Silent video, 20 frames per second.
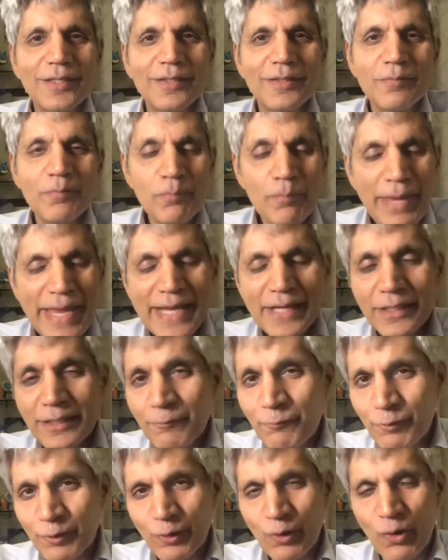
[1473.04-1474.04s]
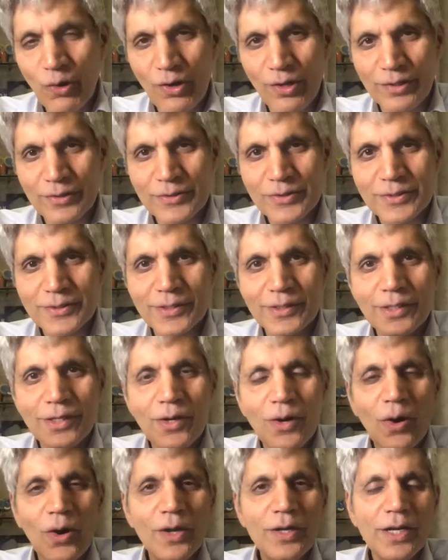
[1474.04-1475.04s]
make different calls
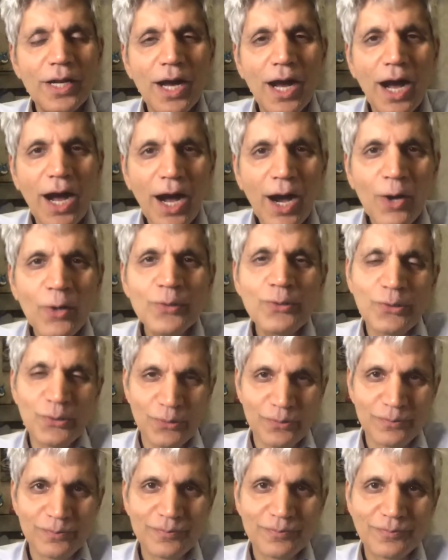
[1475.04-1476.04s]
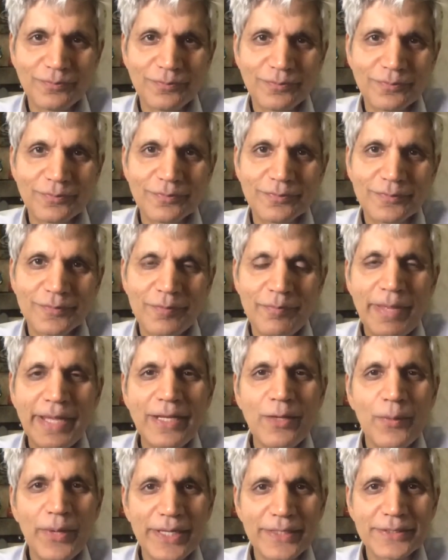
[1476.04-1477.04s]
on how to, in
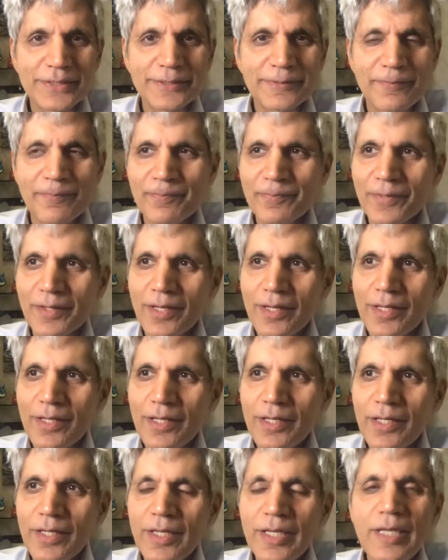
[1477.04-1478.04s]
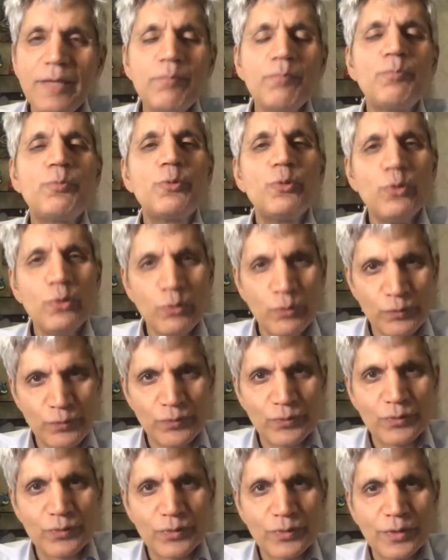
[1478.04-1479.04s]
many ways,
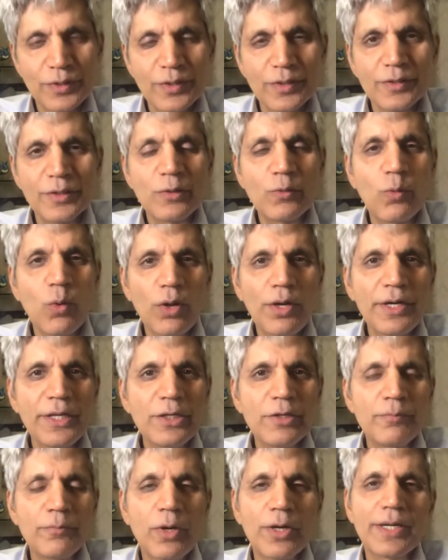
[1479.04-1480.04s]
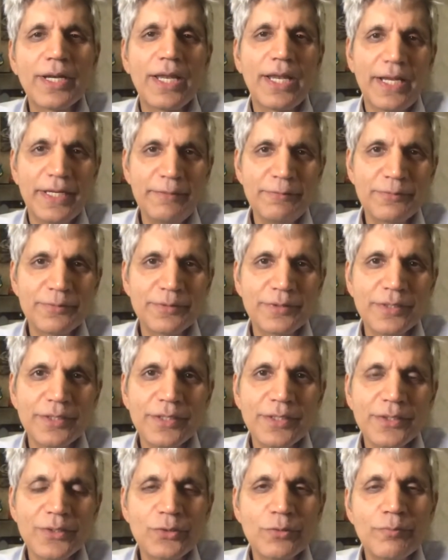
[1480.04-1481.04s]
improve the quality of modern life
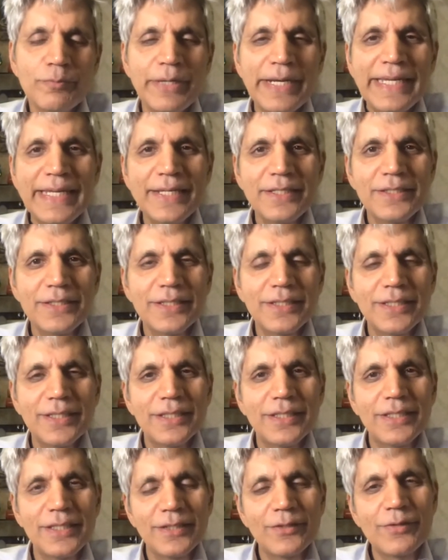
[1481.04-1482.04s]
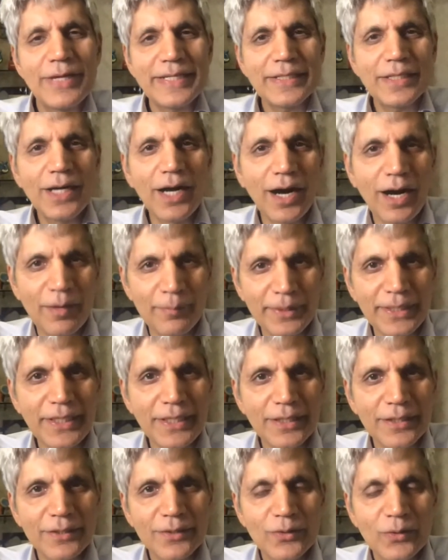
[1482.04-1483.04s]
to bring it in greater
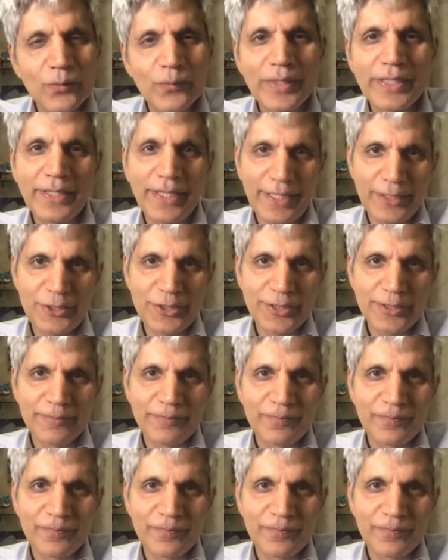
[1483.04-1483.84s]
harmony with nature.